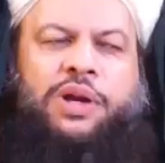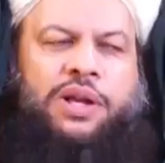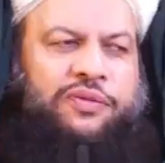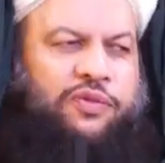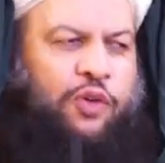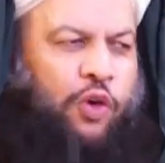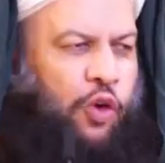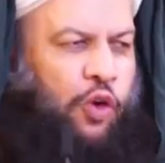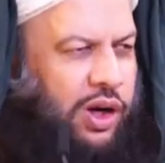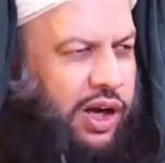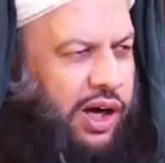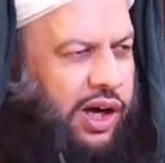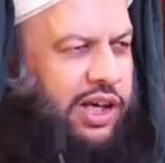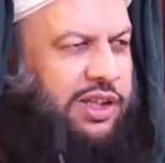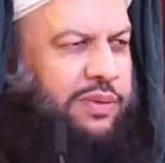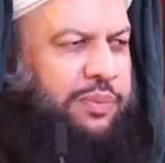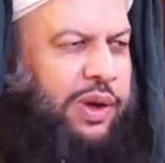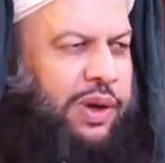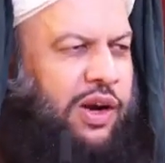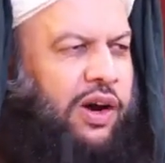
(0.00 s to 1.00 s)
if all
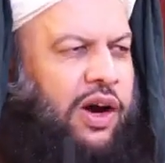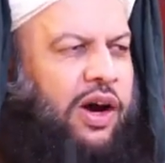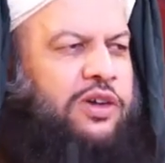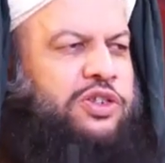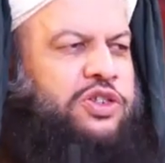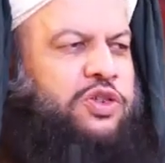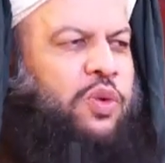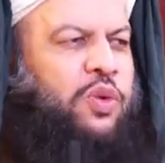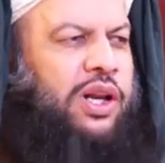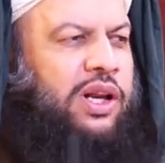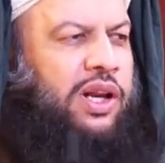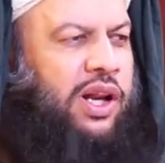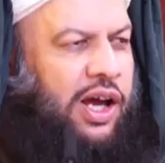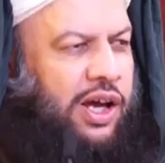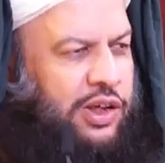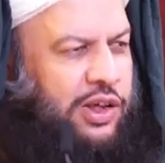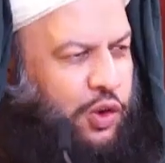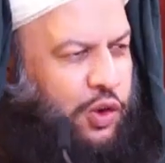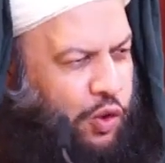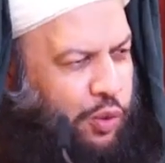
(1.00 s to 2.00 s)
earth belongs to
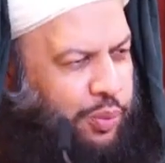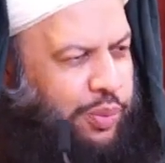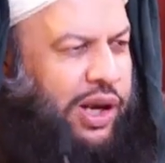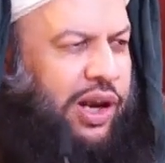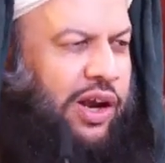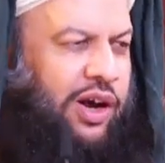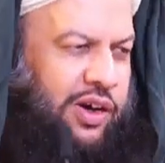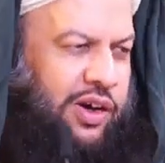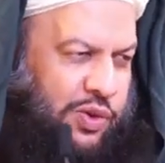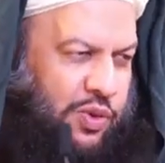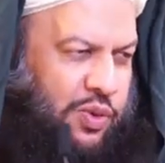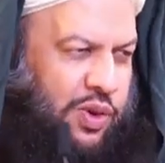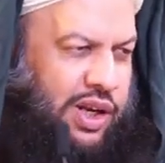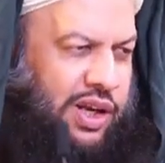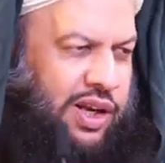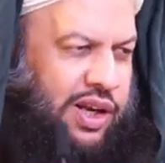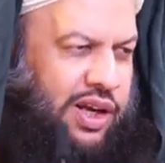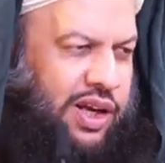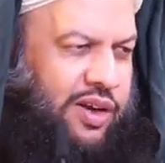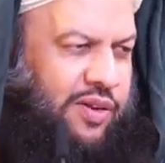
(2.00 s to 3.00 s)
allah you belong to
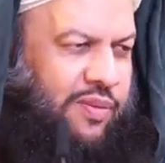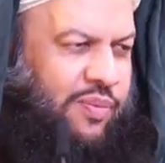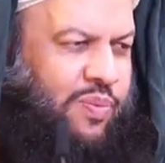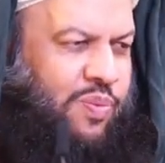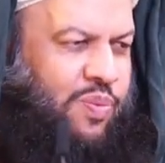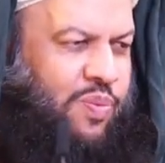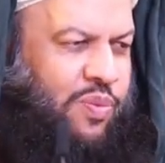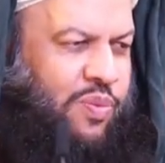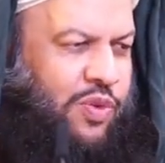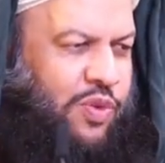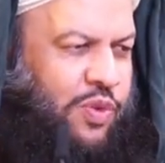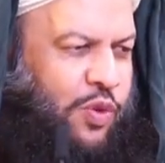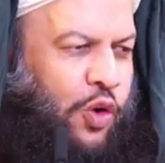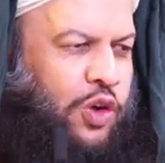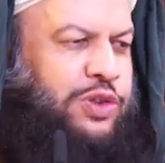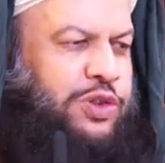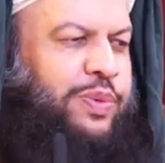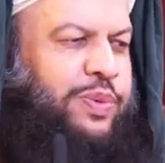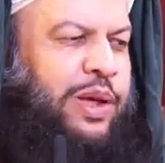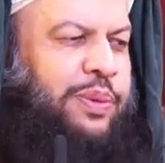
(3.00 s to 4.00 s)
allah
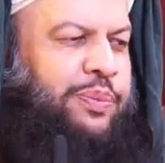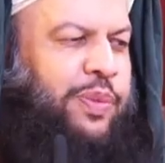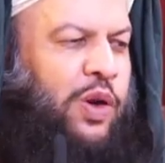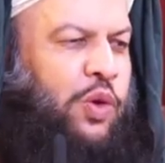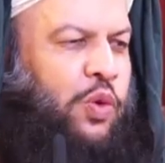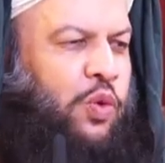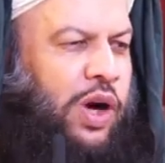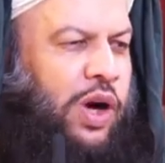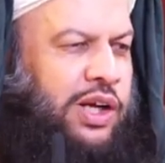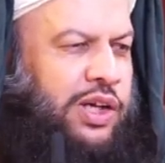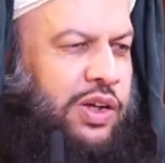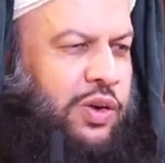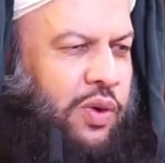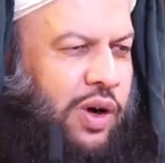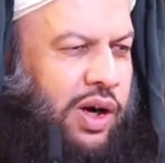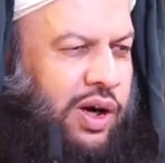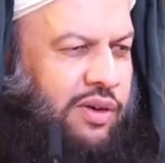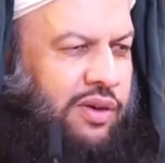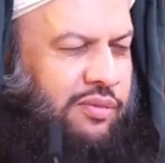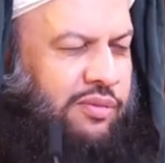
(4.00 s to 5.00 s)
those people who are you
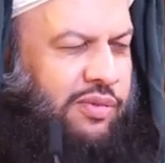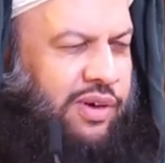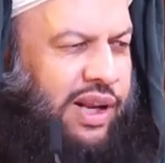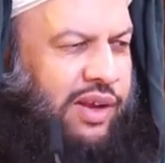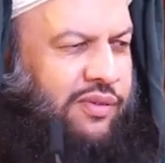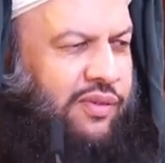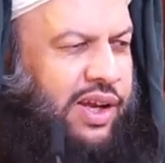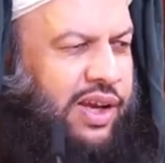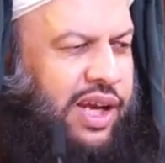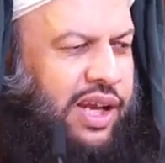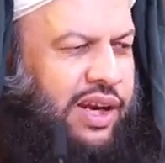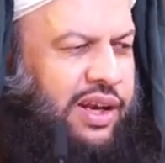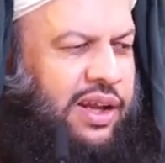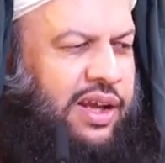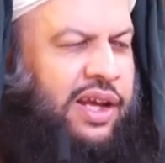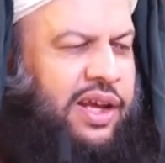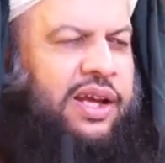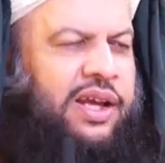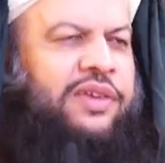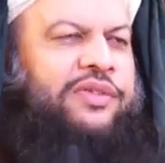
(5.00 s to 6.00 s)
are living in,
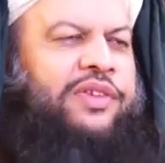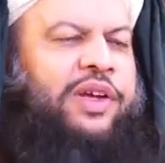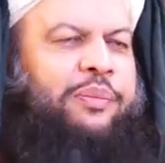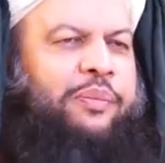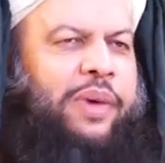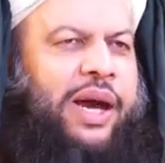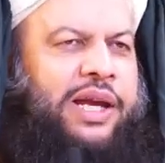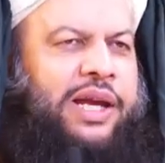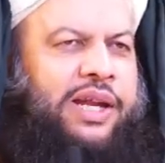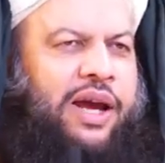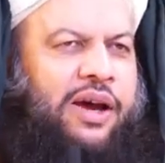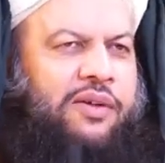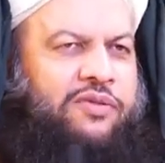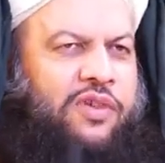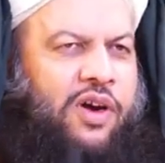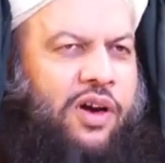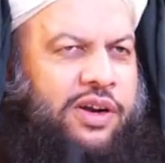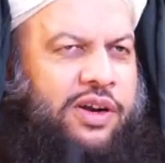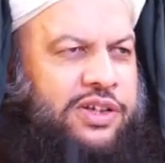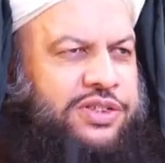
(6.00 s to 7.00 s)
they might
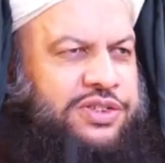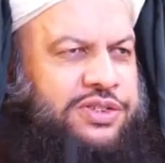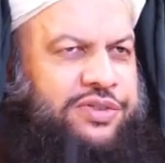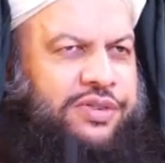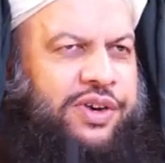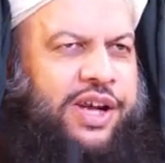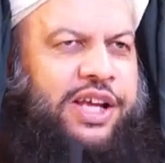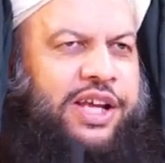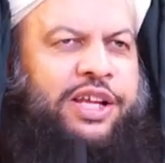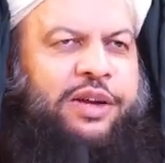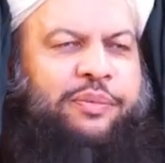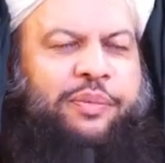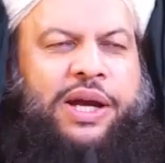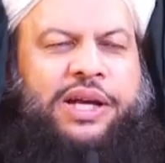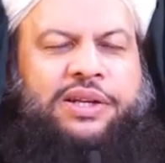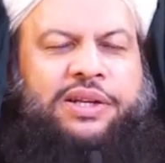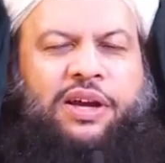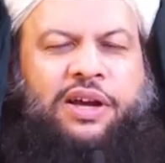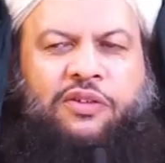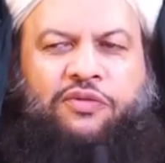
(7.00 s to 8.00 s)
have gone astray, they
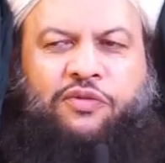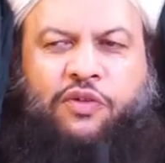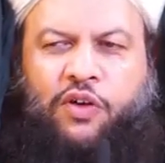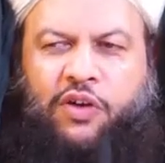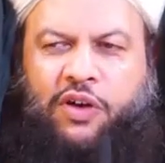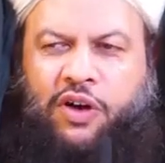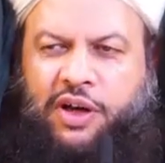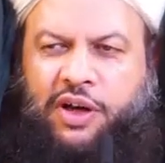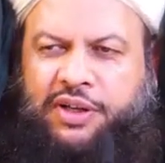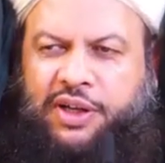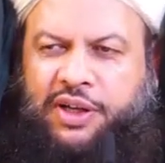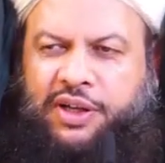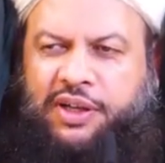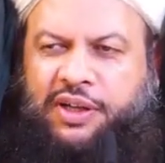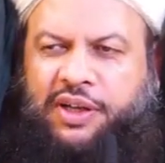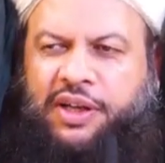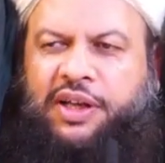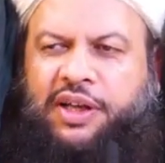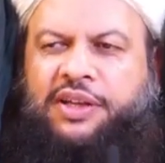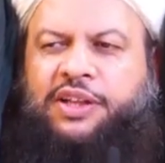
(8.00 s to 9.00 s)
might have
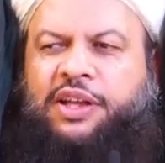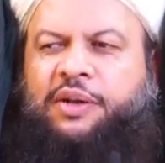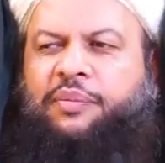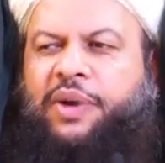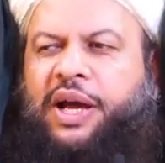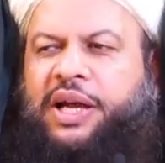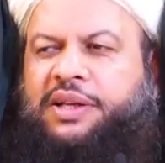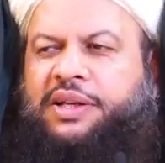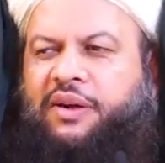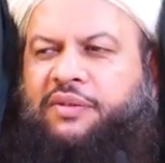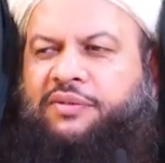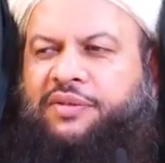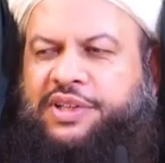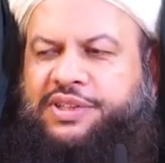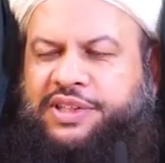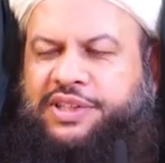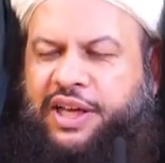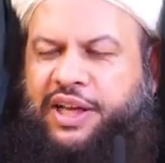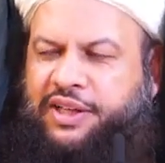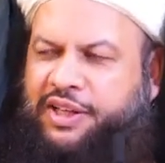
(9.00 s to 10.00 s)
forgotten, they might have
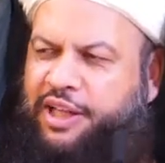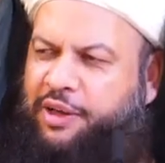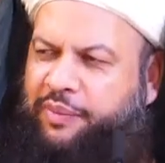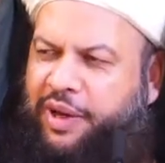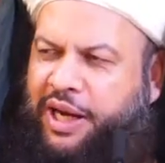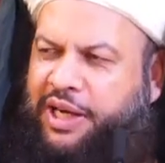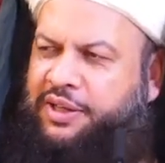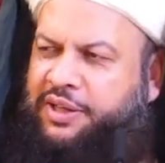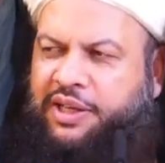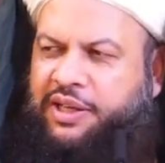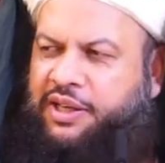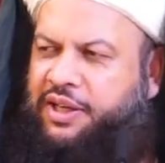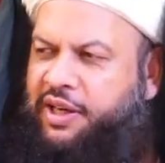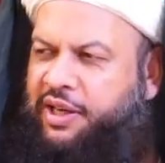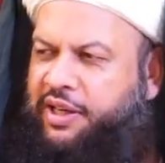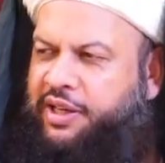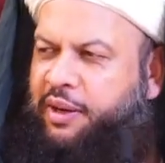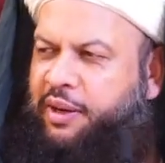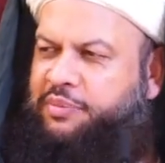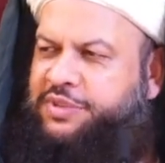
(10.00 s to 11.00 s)
distracted, they might
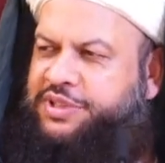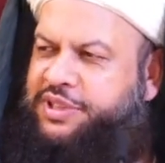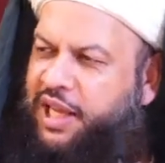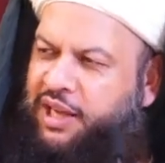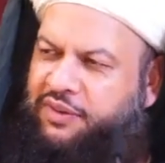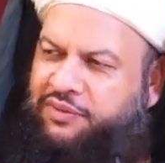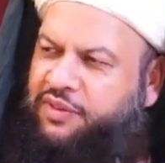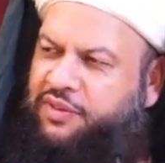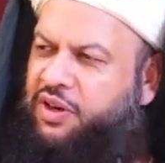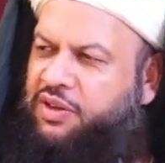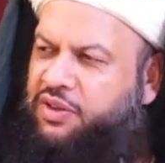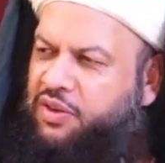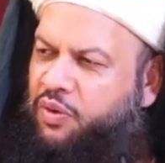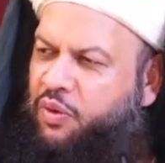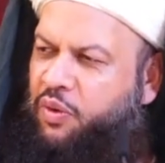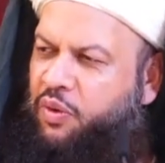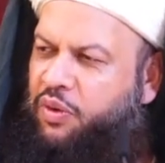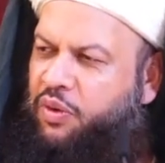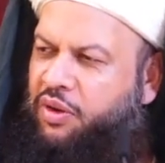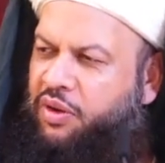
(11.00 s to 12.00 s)
themselves not
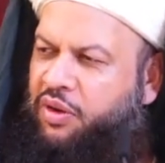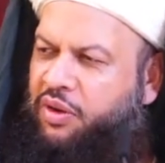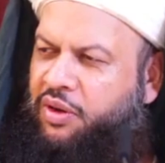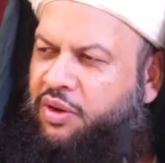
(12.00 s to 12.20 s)
know.